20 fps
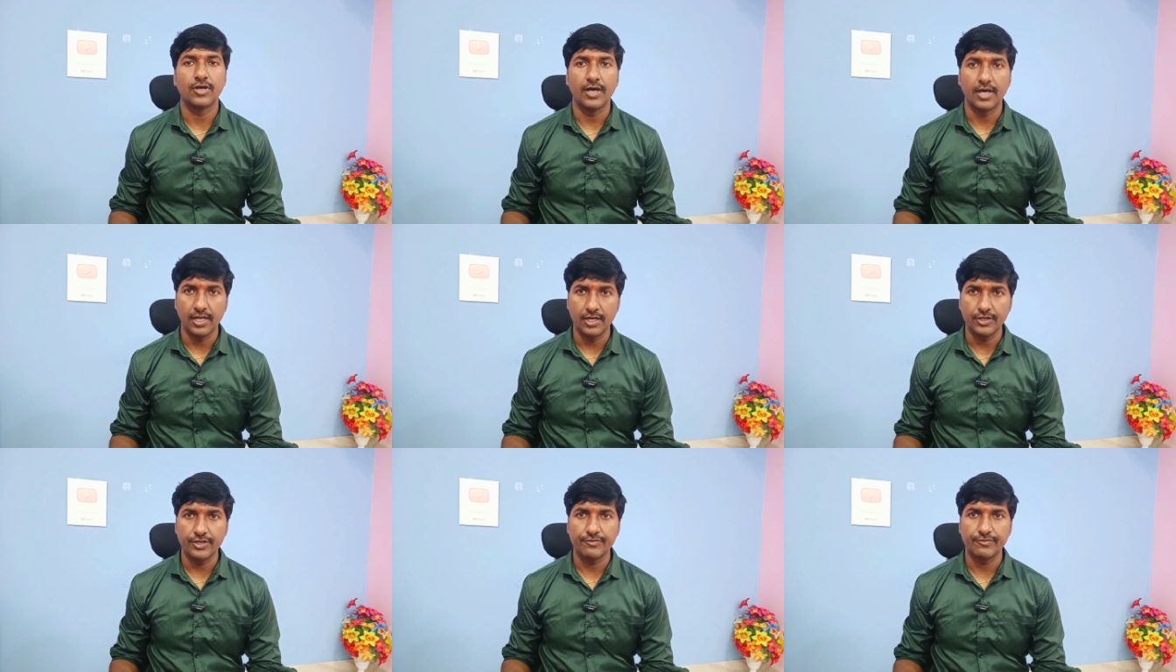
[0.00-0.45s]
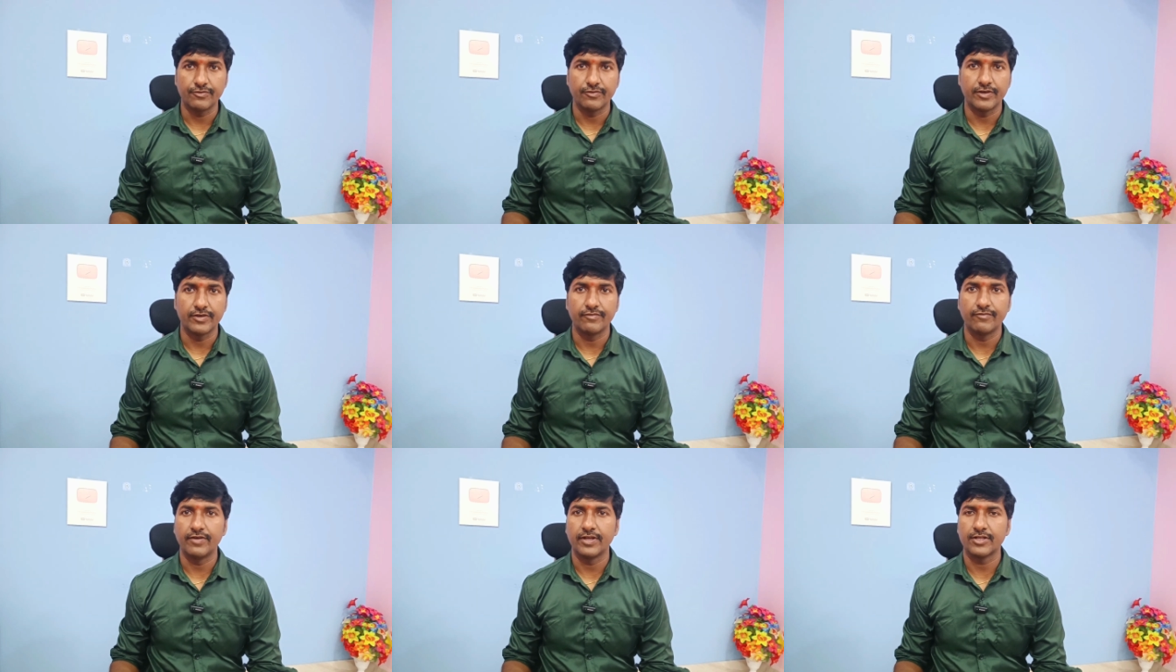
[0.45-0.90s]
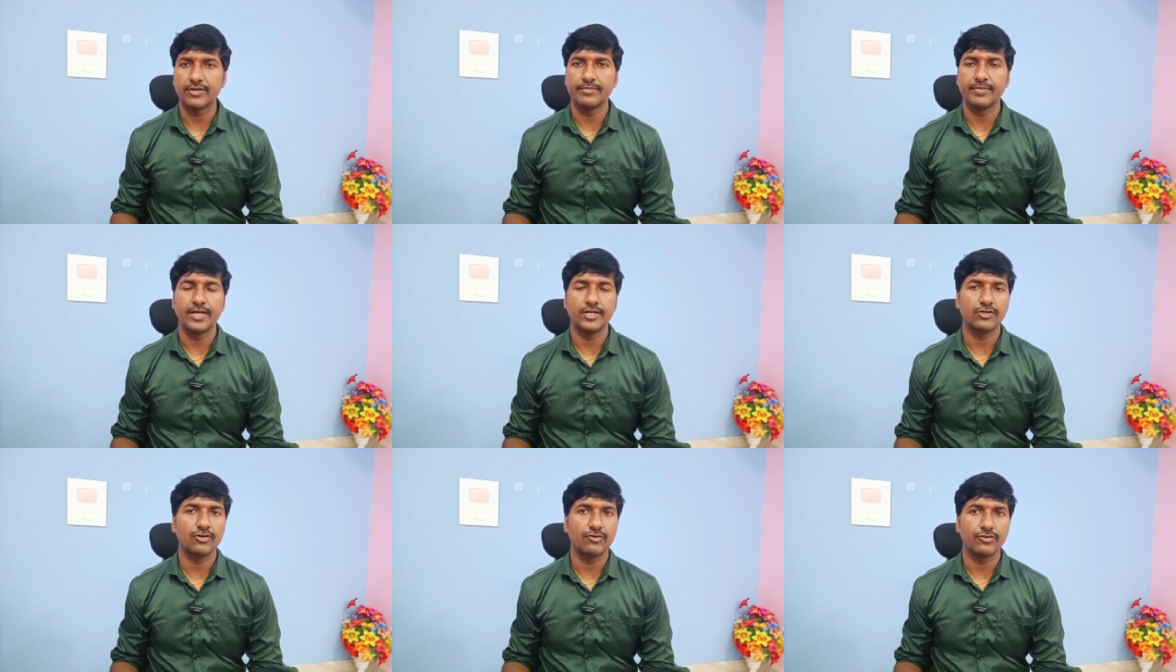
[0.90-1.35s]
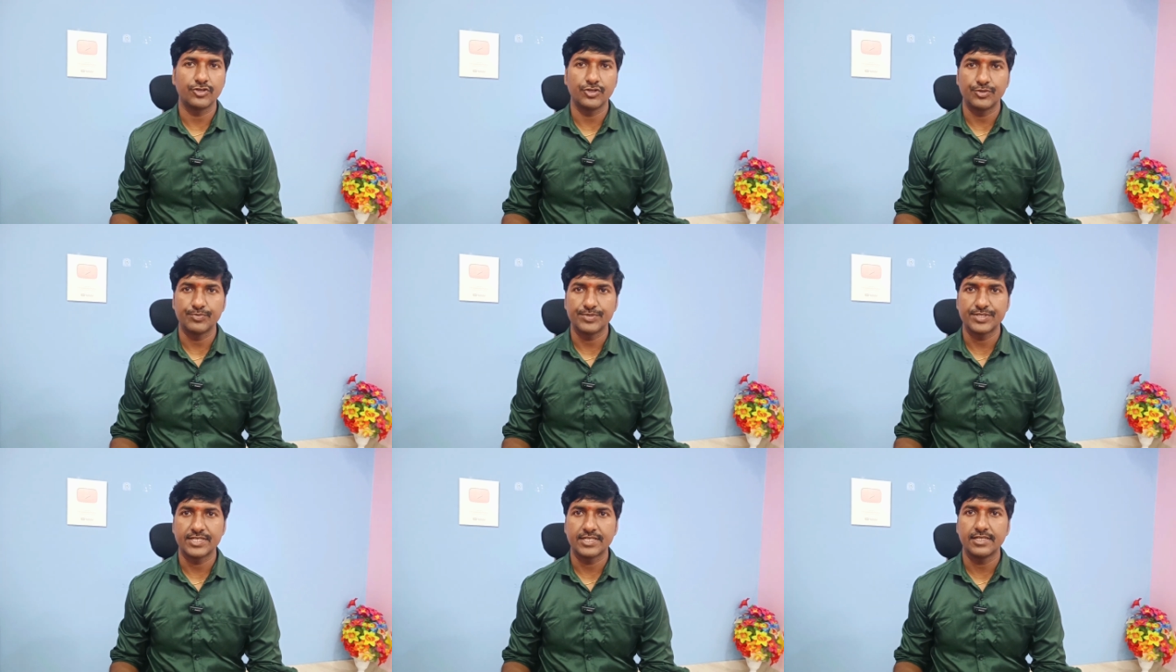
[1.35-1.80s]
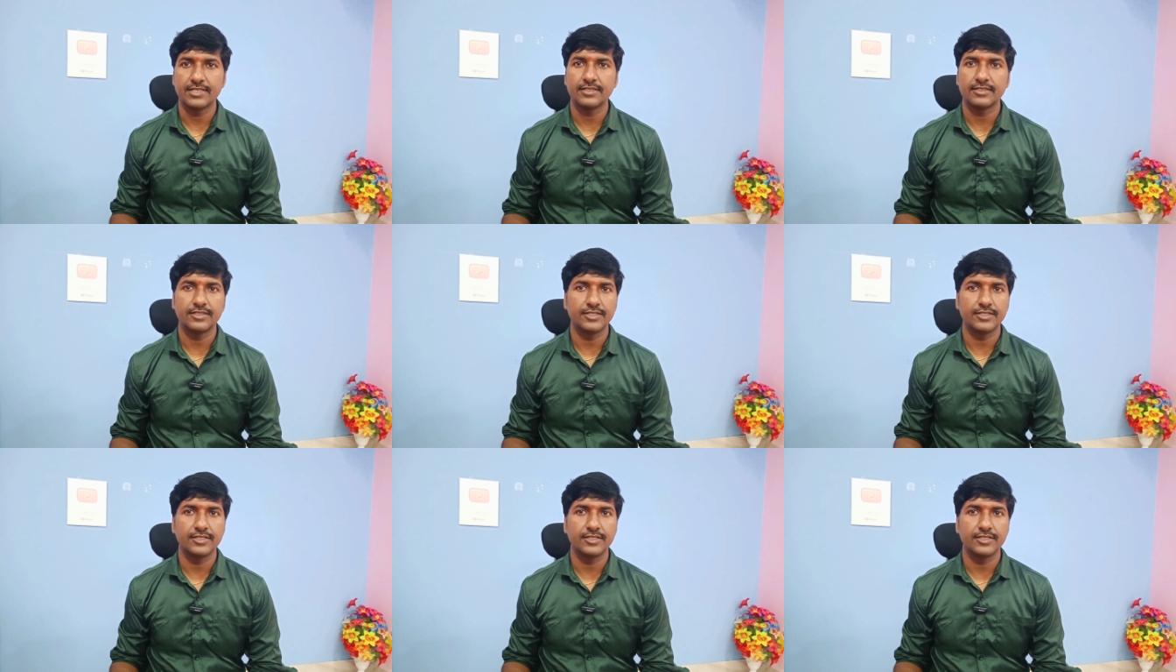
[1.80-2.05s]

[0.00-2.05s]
Hello everyone, welcome back to our YouTube channel.